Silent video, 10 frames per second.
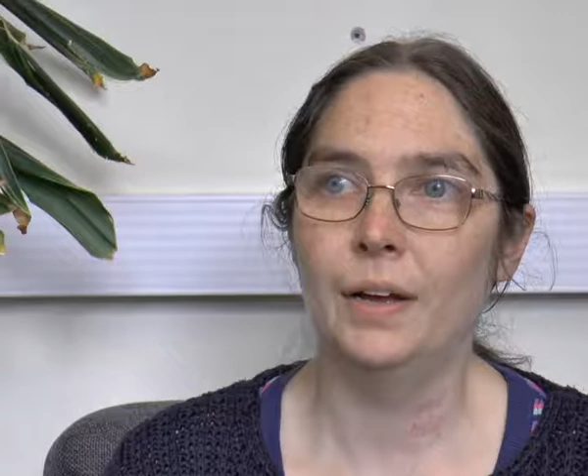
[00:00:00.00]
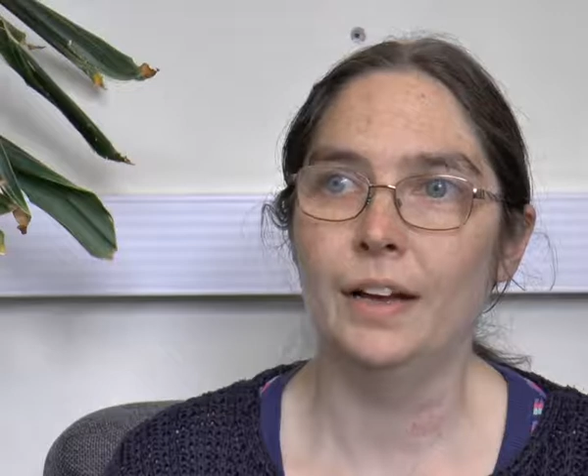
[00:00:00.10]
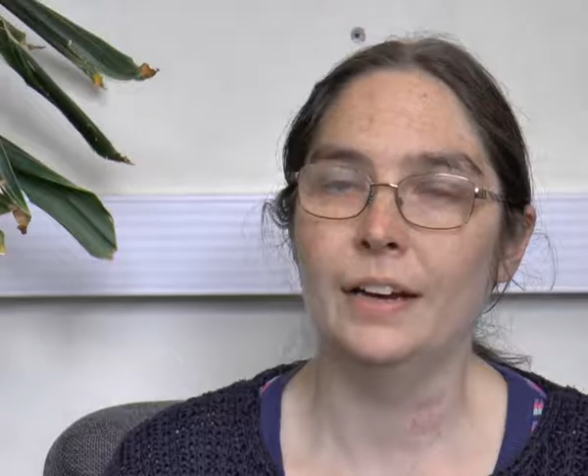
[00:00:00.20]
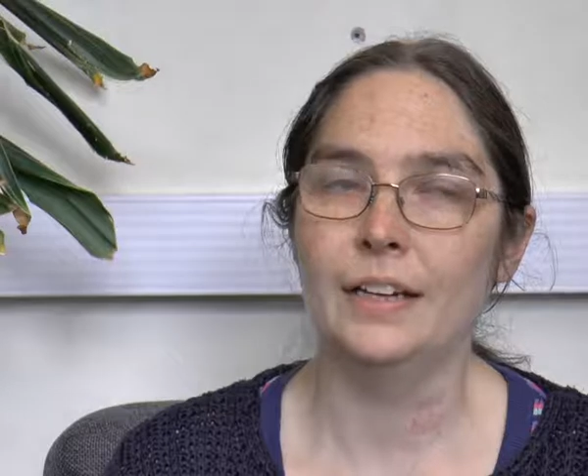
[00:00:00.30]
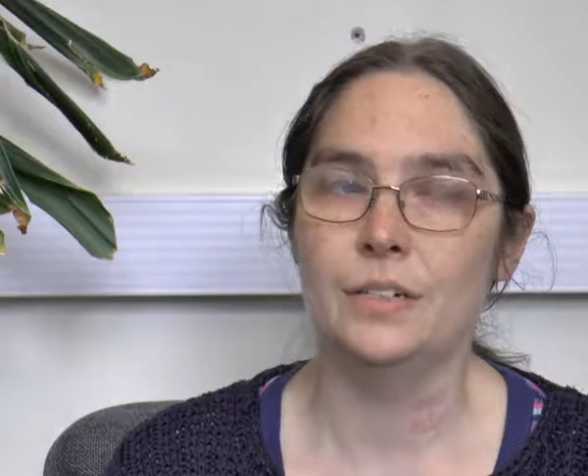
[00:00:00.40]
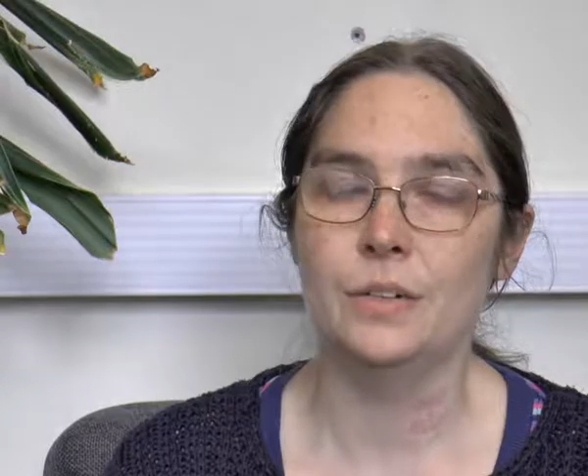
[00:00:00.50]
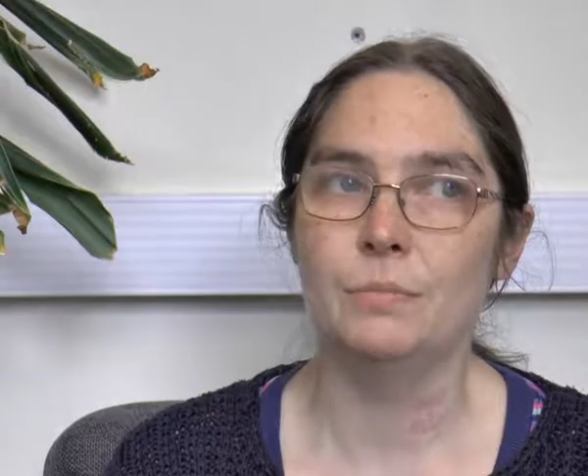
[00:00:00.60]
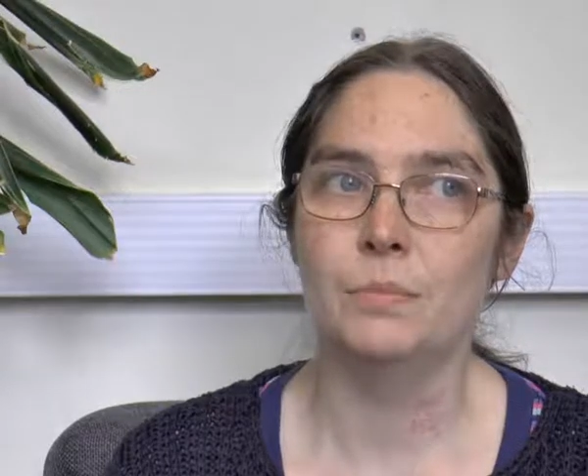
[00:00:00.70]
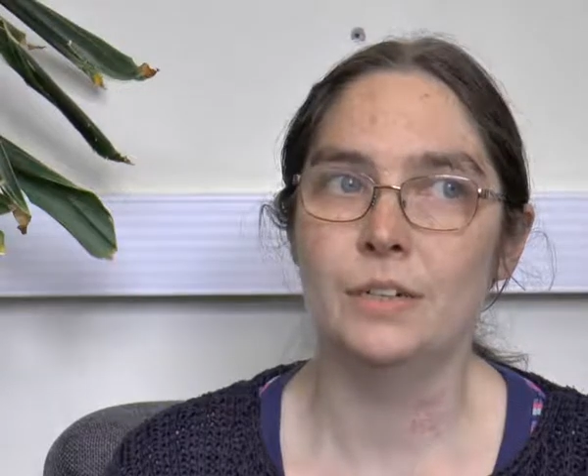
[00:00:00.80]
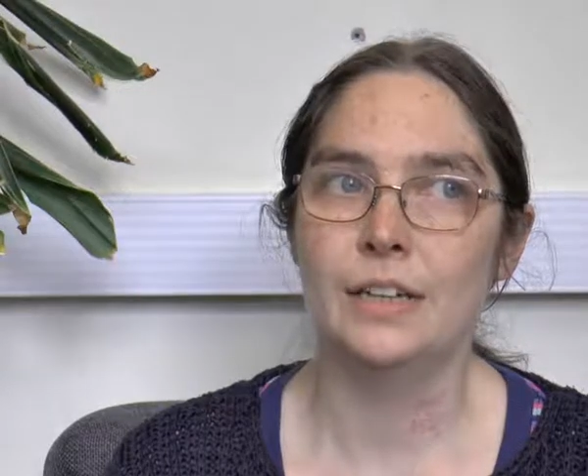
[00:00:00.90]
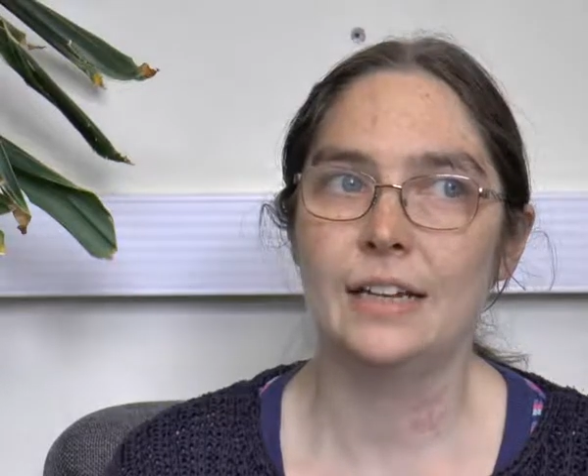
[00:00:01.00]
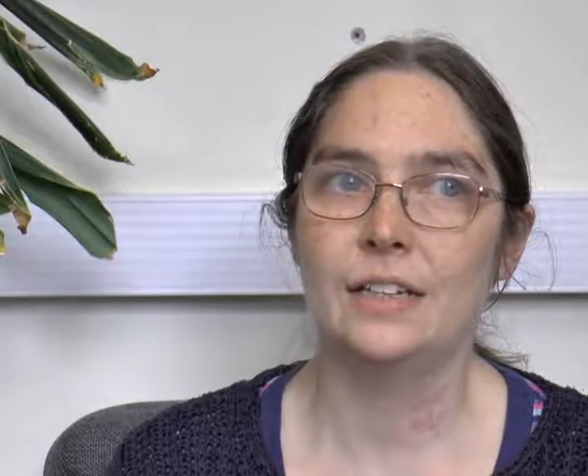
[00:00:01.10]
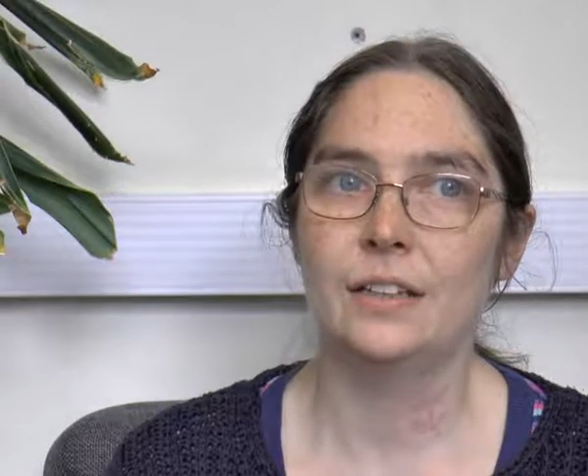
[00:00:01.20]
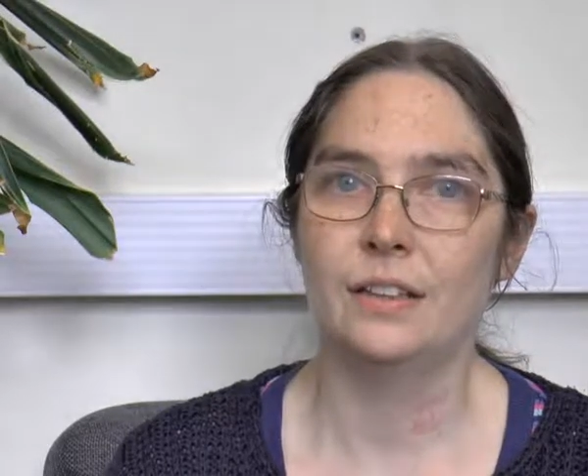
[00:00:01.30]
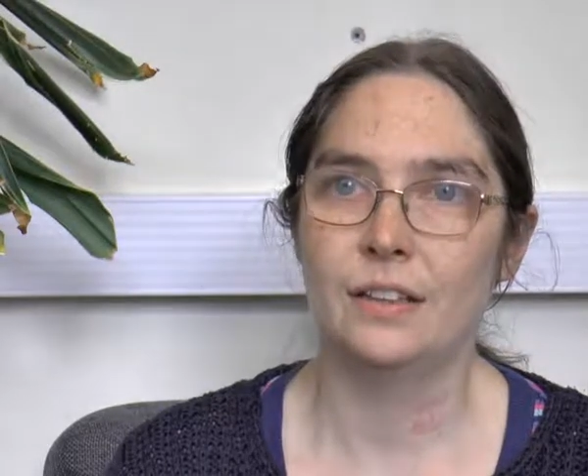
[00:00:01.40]
and I do Monday
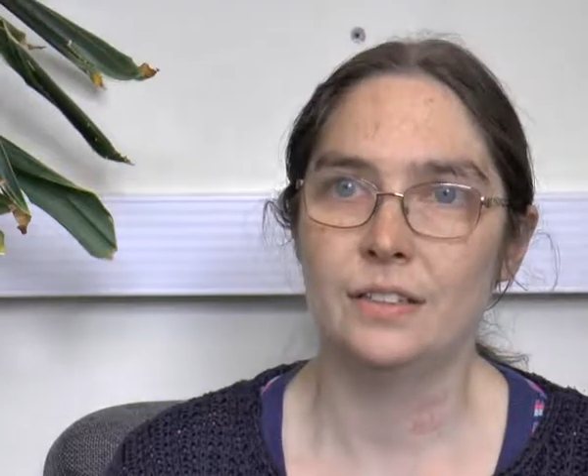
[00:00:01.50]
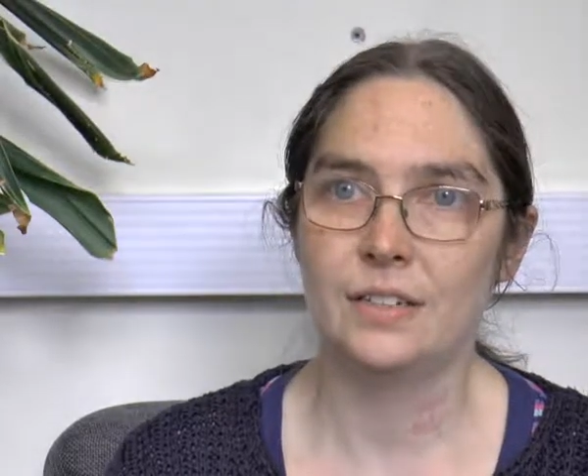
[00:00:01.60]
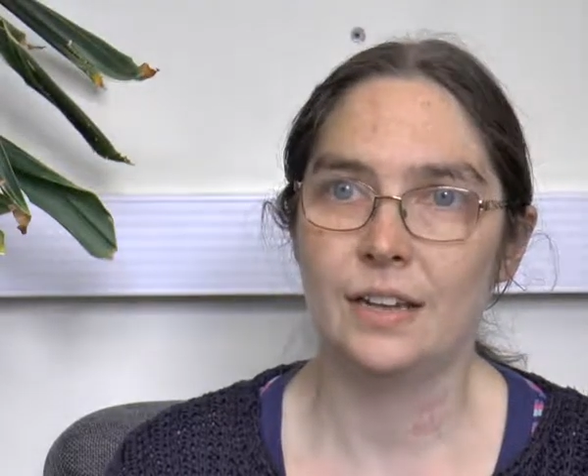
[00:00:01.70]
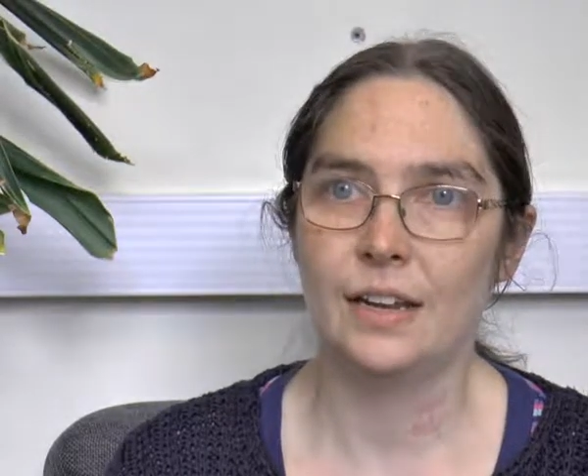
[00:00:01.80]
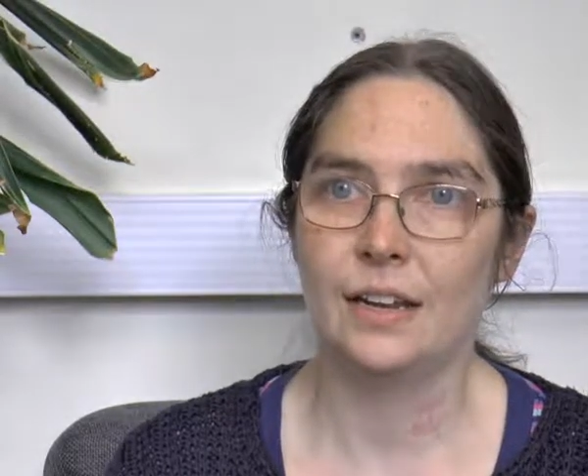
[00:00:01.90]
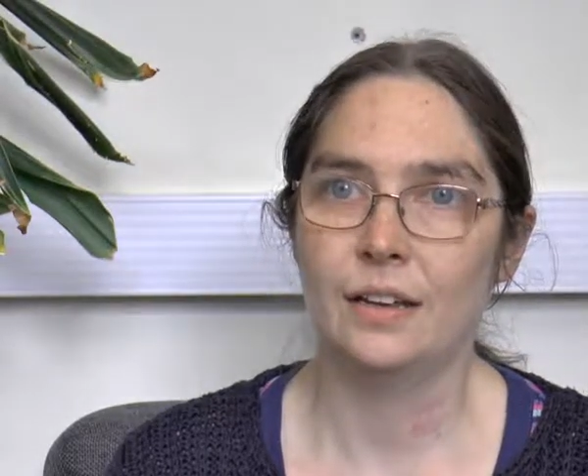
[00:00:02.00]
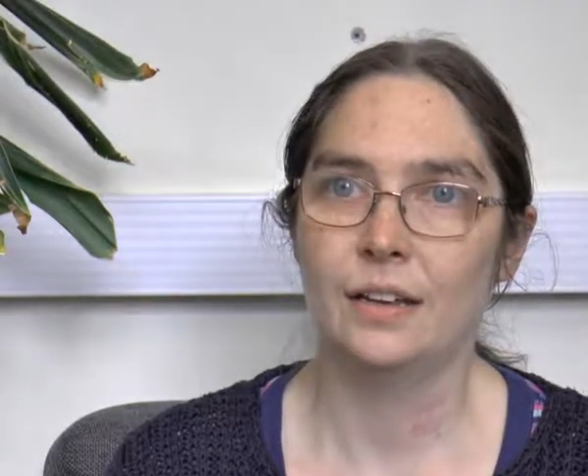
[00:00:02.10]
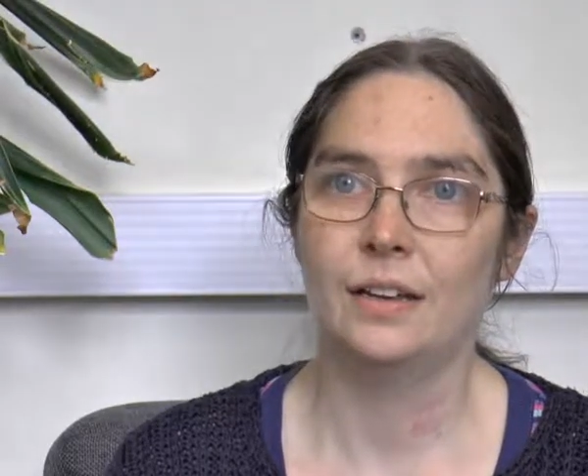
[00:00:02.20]
to Thursday.